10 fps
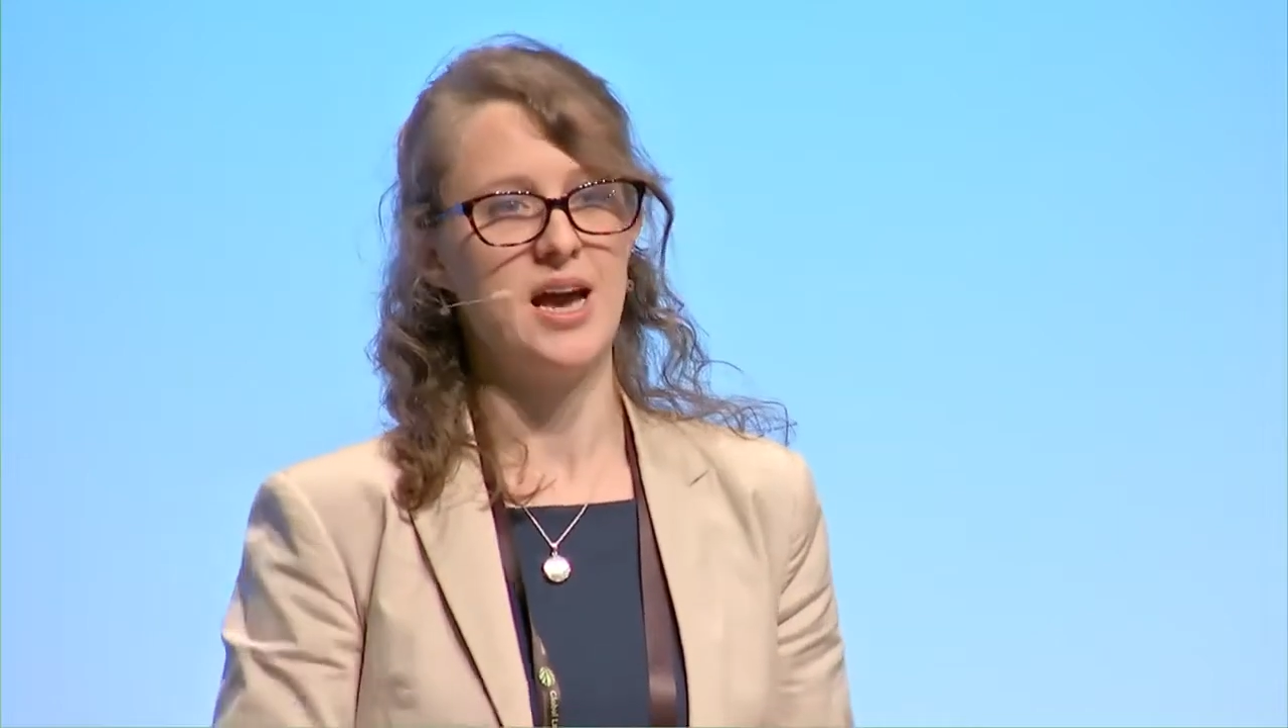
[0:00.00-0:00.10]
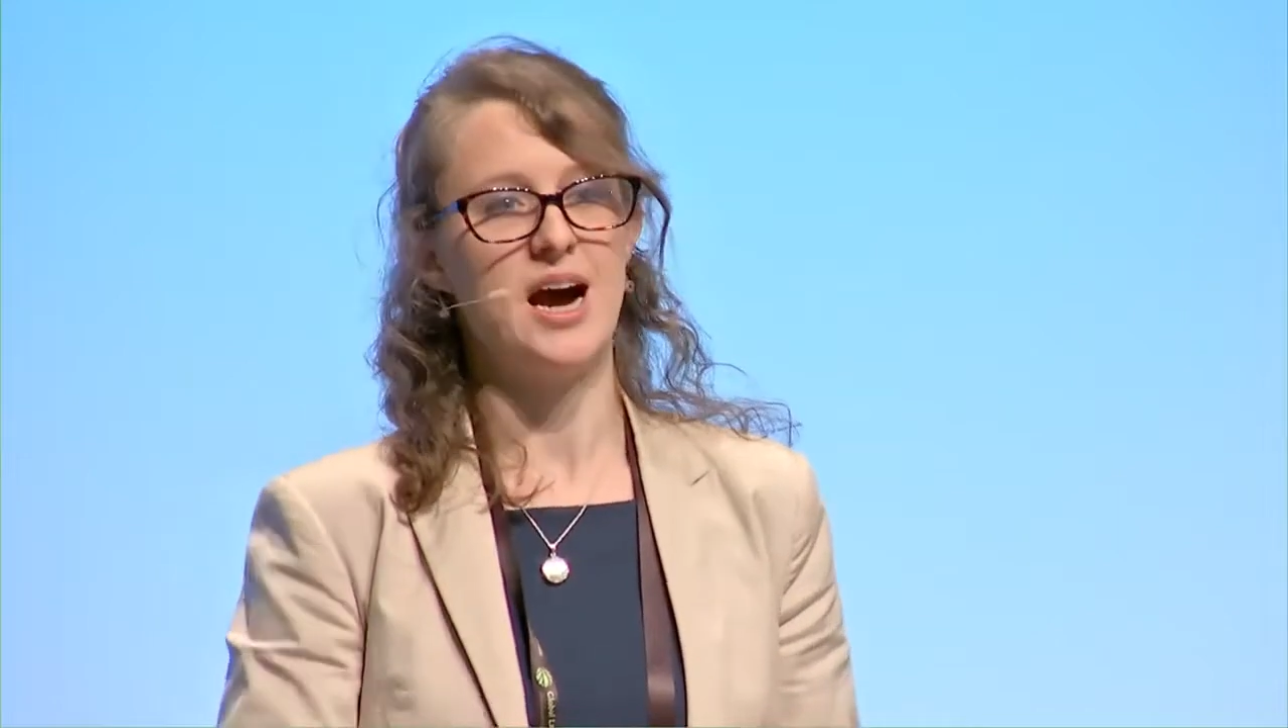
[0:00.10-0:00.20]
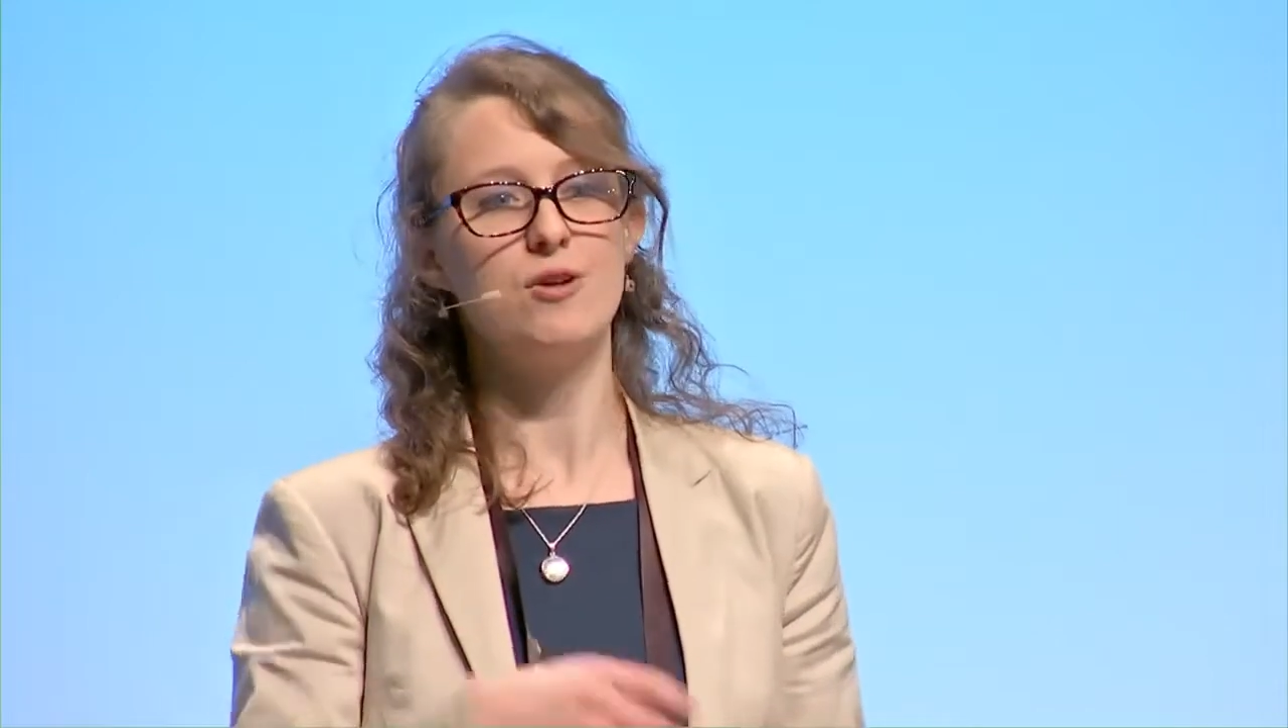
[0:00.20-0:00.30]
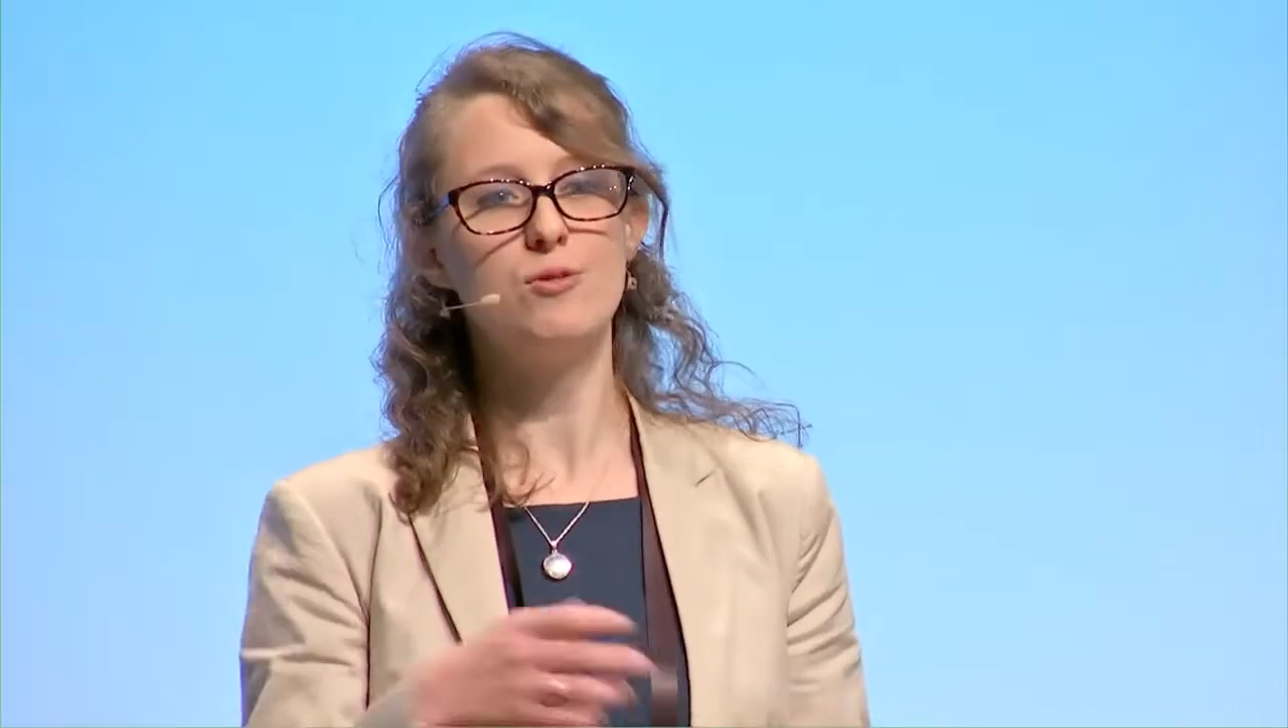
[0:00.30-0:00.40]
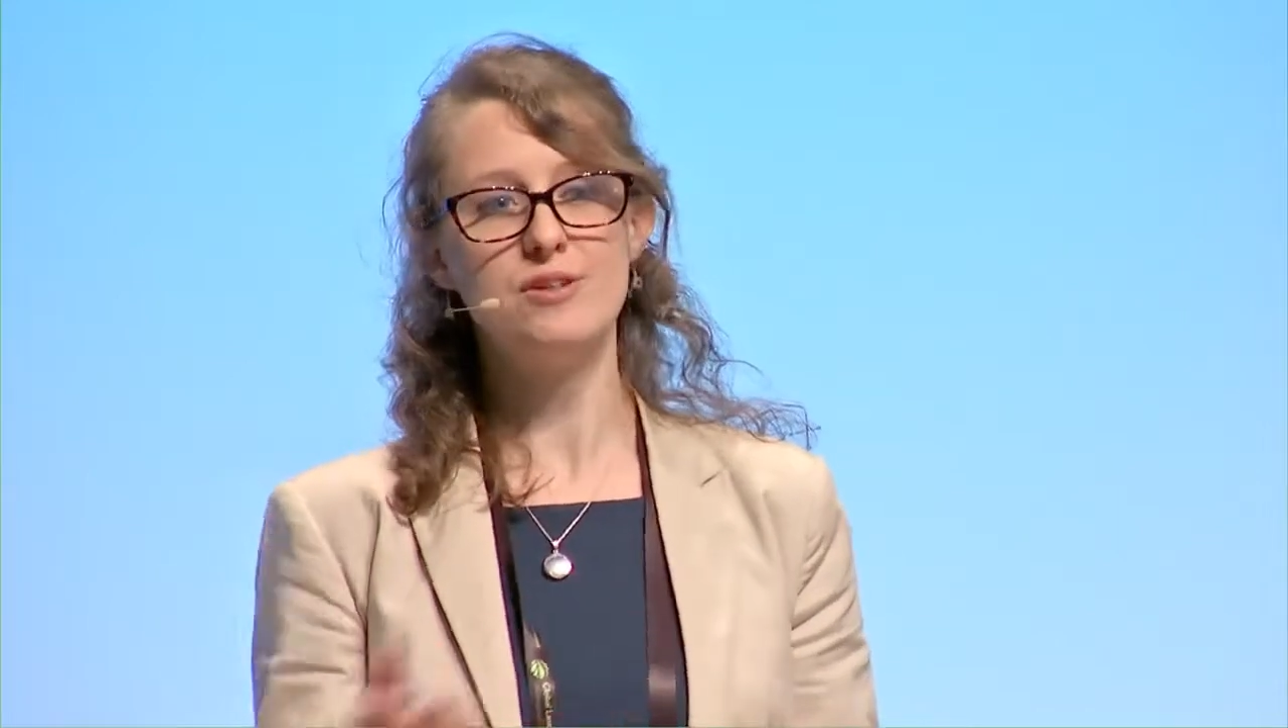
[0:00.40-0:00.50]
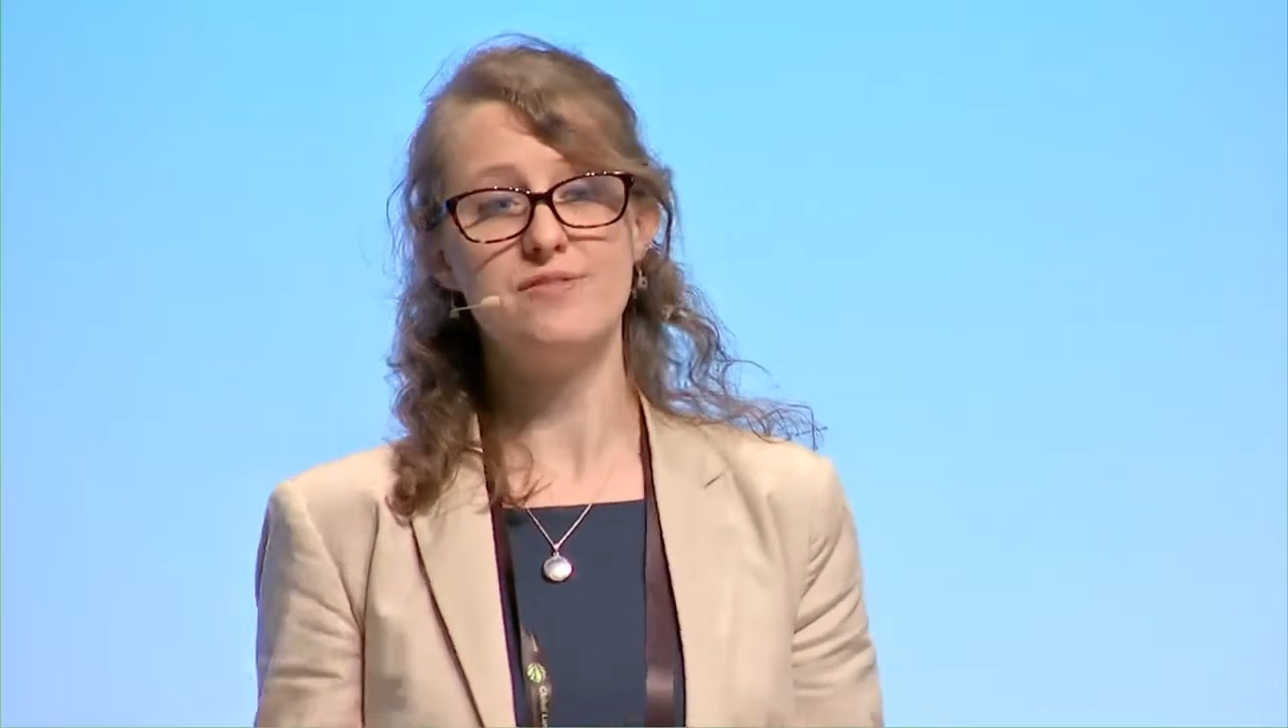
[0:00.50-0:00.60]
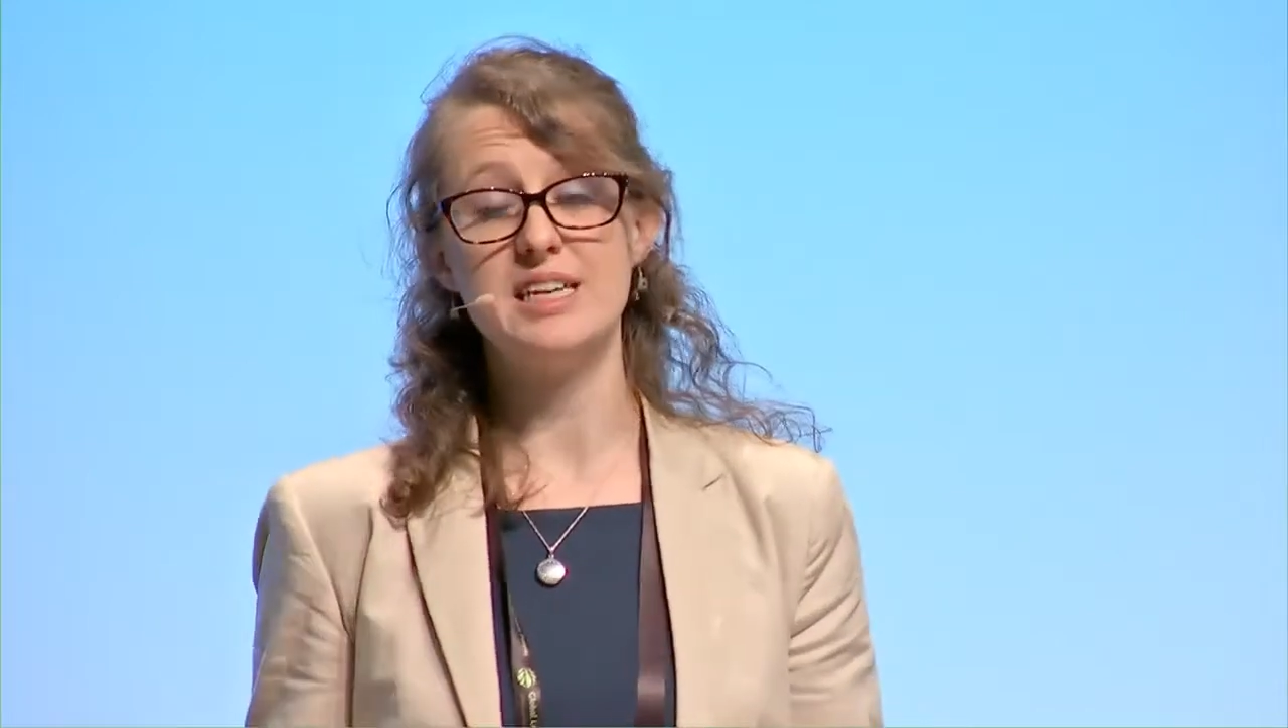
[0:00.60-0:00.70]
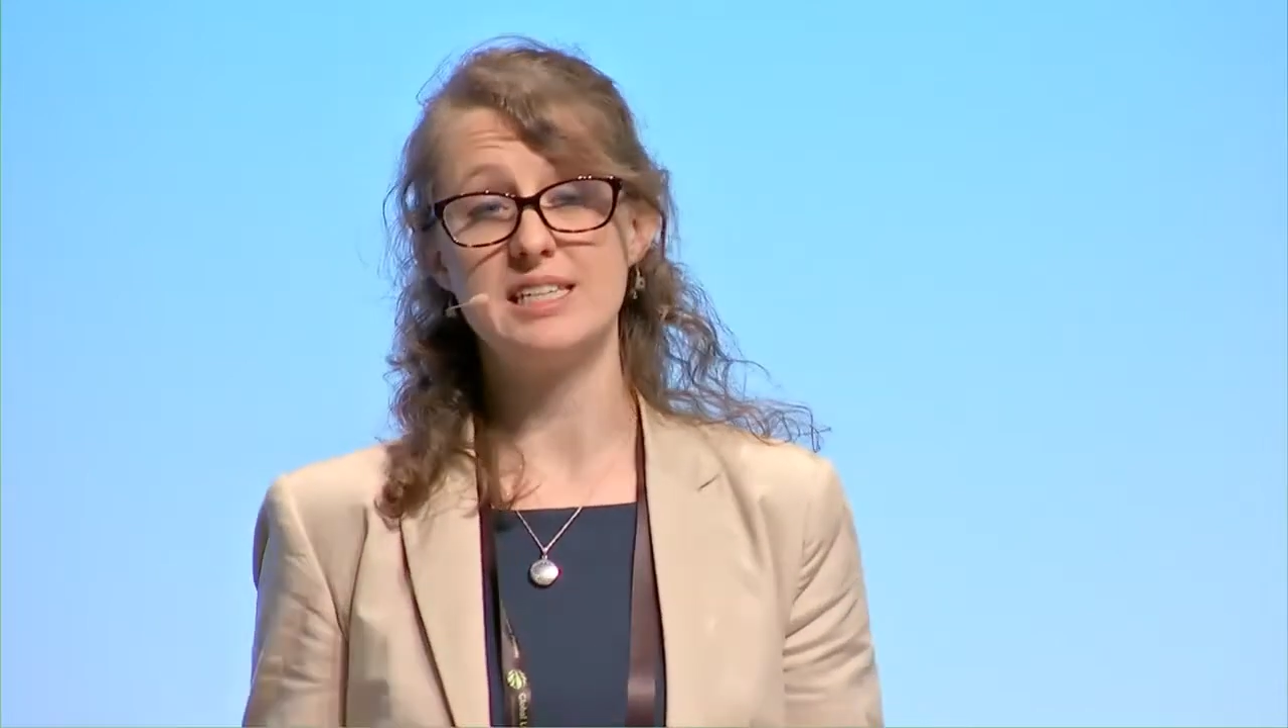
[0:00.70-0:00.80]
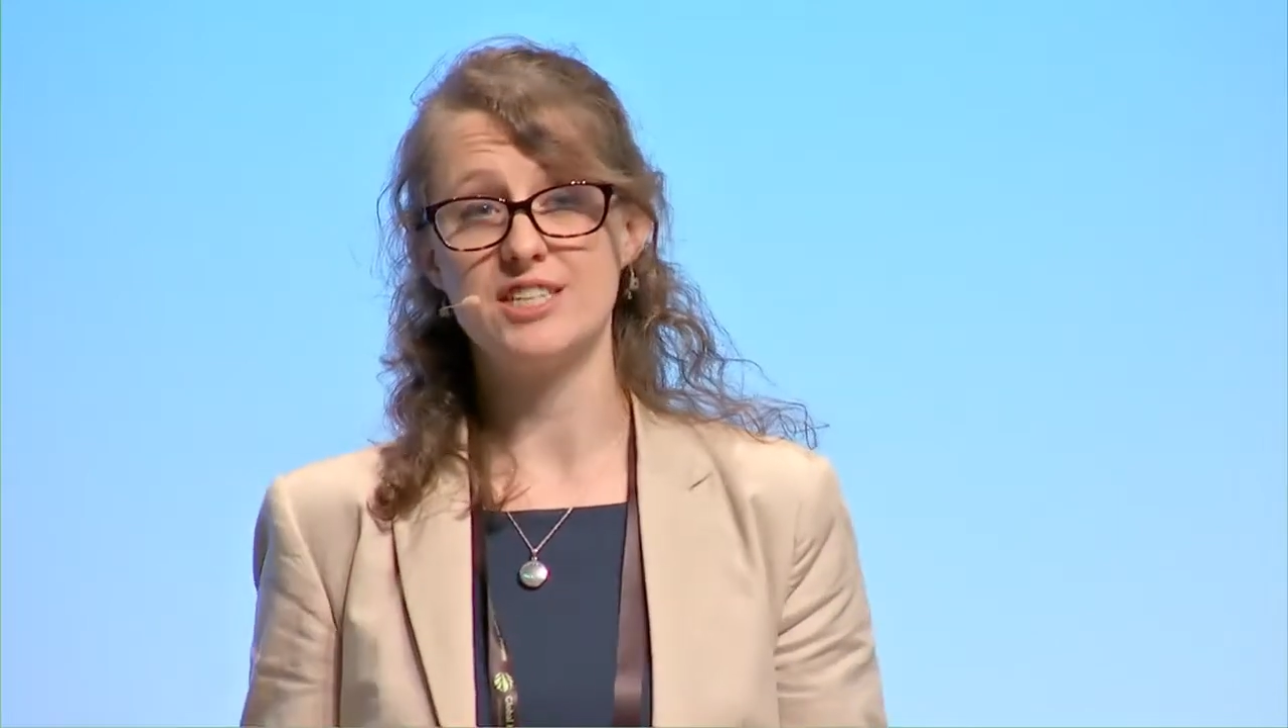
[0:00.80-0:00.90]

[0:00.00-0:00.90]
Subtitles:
And all of these